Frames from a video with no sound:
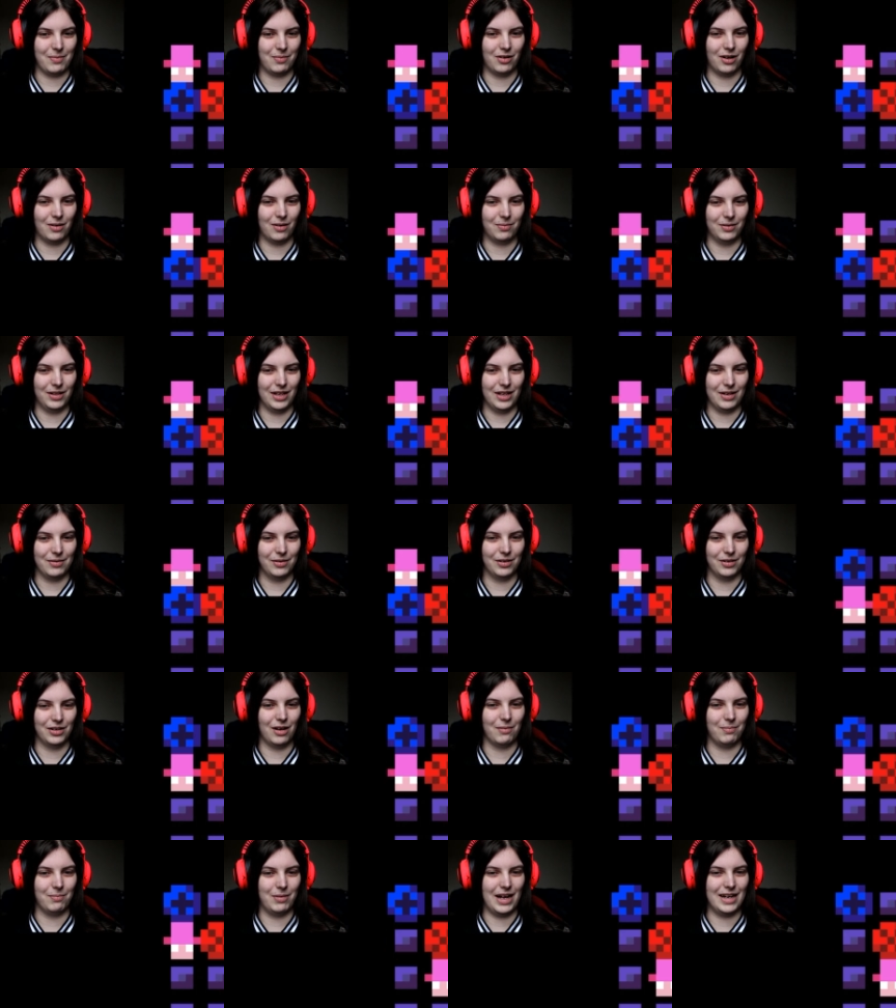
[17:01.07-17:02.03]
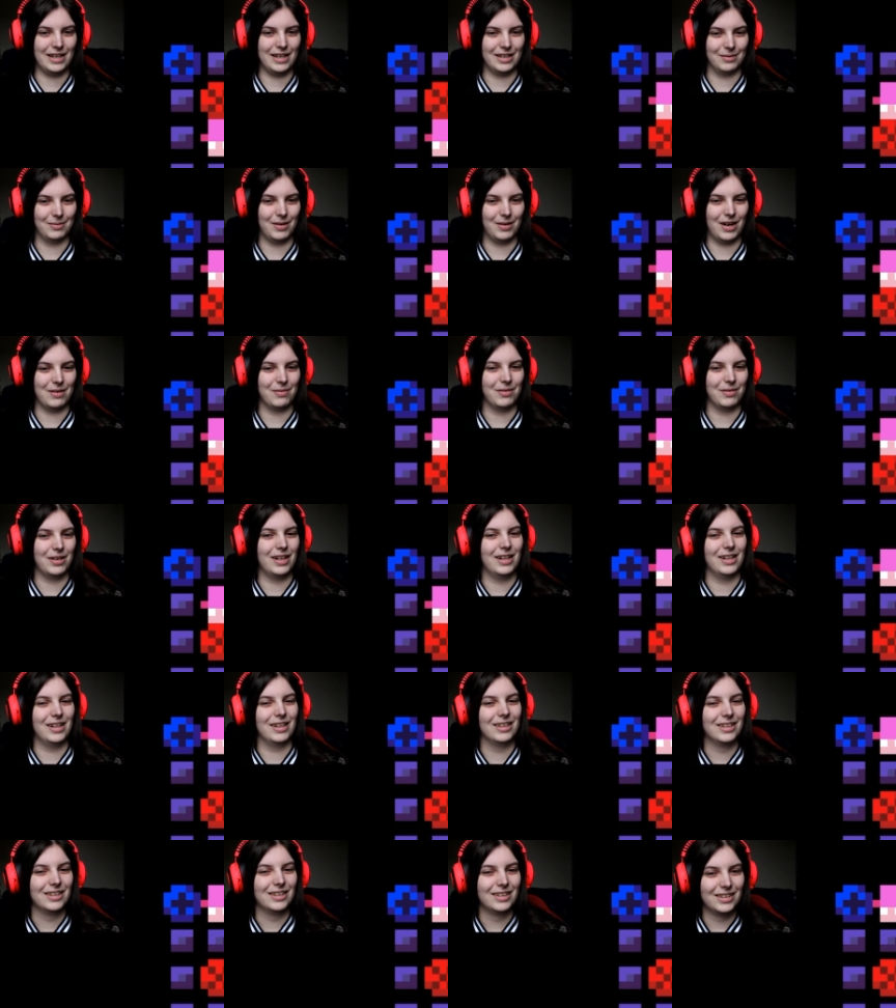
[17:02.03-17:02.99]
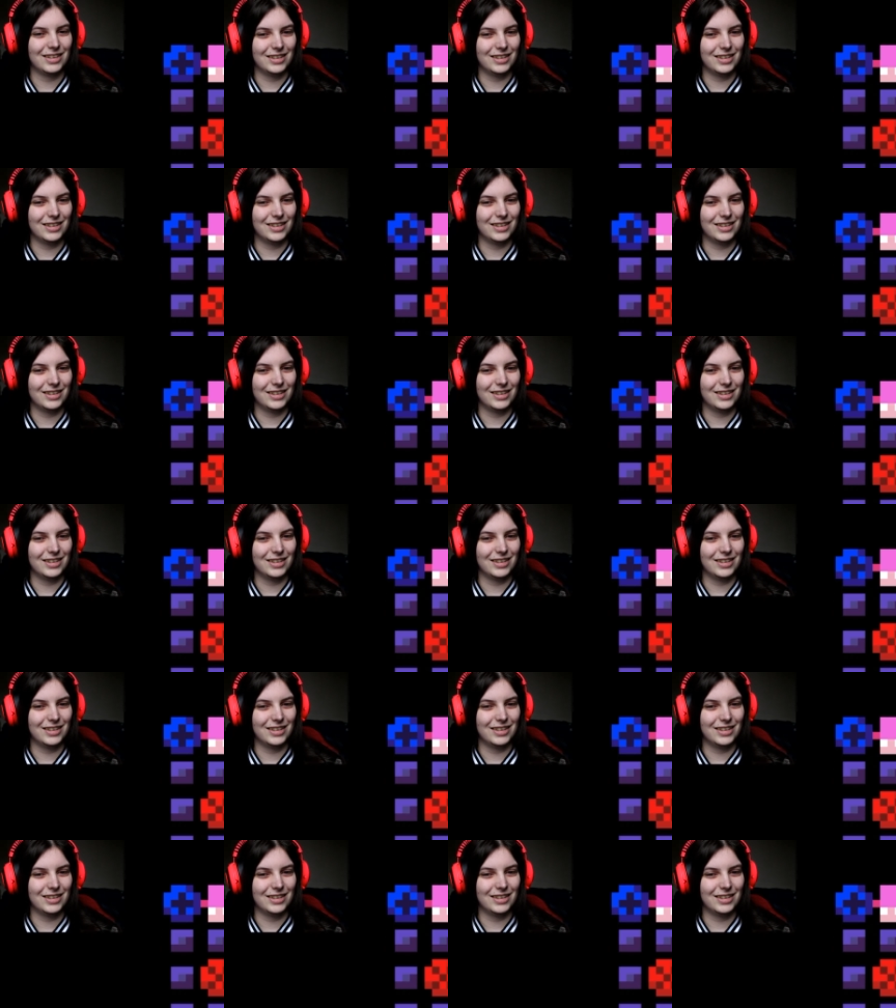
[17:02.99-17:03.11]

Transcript: properly. They will not bend to my will